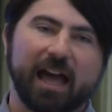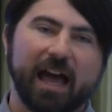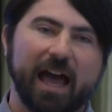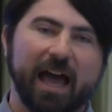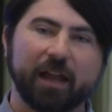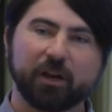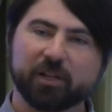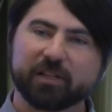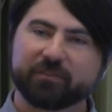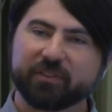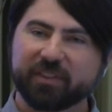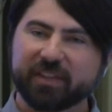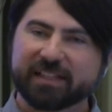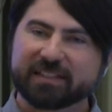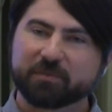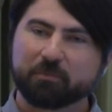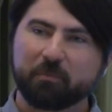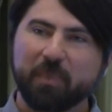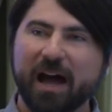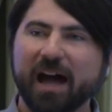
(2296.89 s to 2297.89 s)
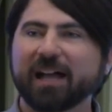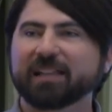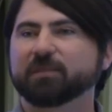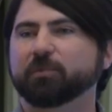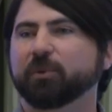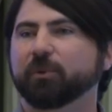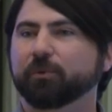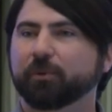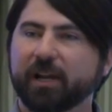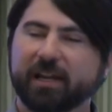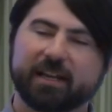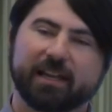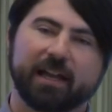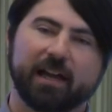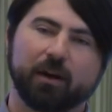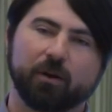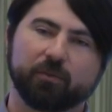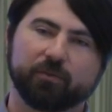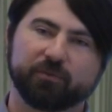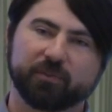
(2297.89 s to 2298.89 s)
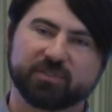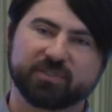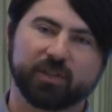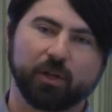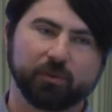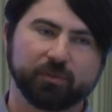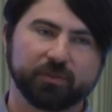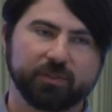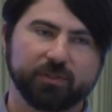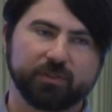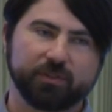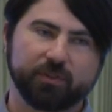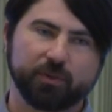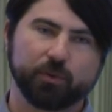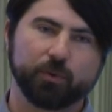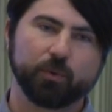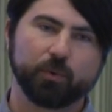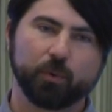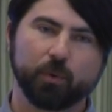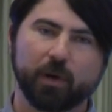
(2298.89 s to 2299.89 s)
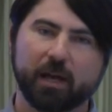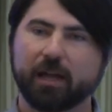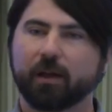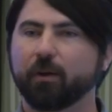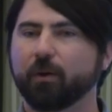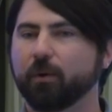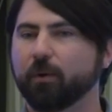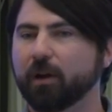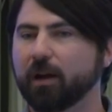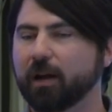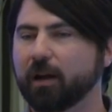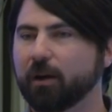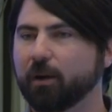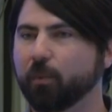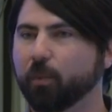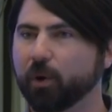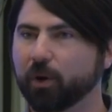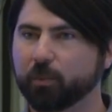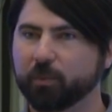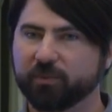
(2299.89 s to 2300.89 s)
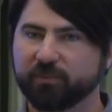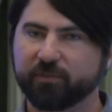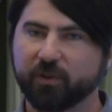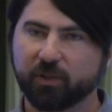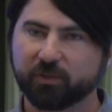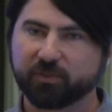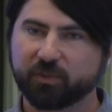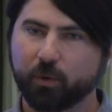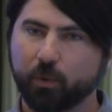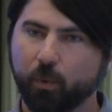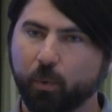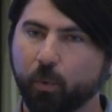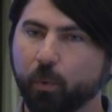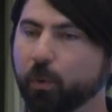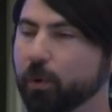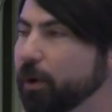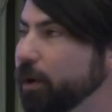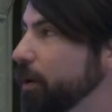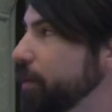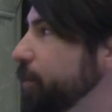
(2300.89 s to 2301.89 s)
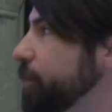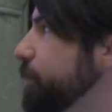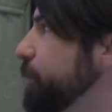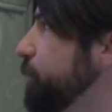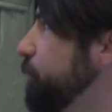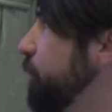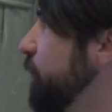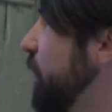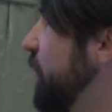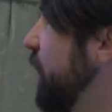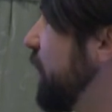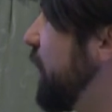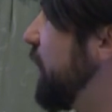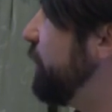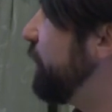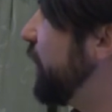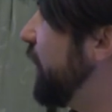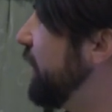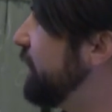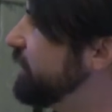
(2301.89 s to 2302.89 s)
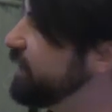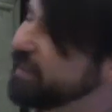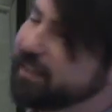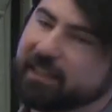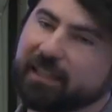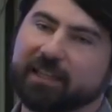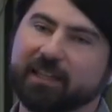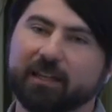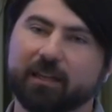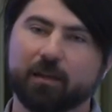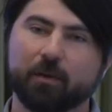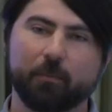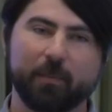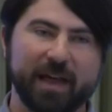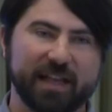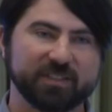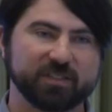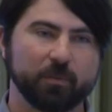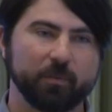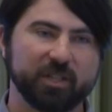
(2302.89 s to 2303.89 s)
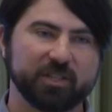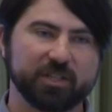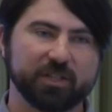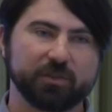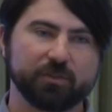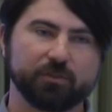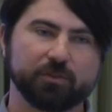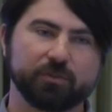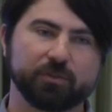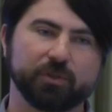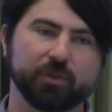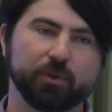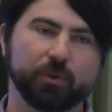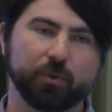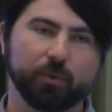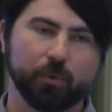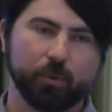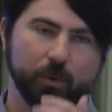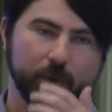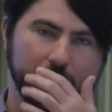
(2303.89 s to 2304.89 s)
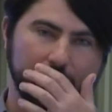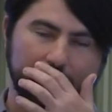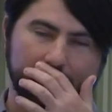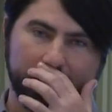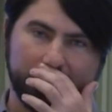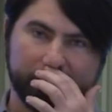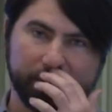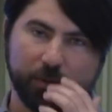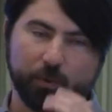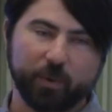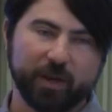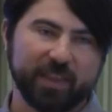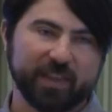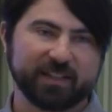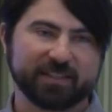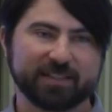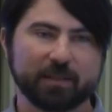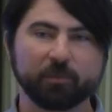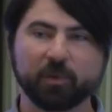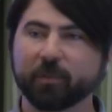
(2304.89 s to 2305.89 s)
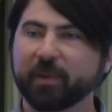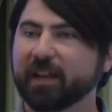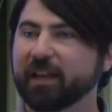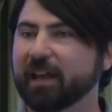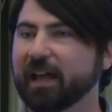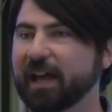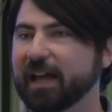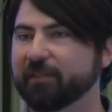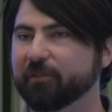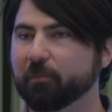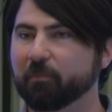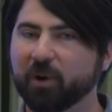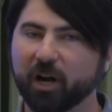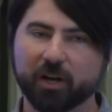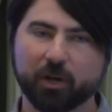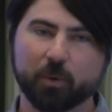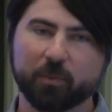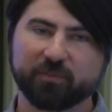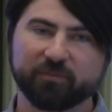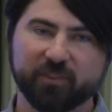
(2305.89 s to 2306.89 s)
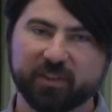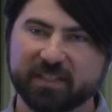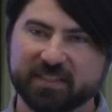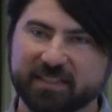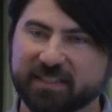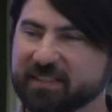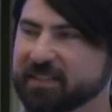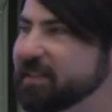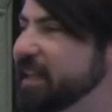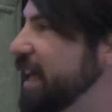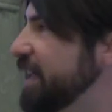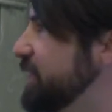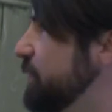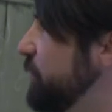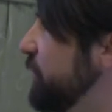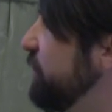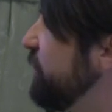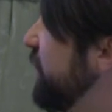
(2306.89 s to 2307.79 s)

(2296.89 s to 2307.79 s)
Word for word: I don't even think it's possible right now for Salt to uh, work with Vault or Confidant in Master Minion due uh, to the way that it's implemented. I have a bug open for this that hasn't been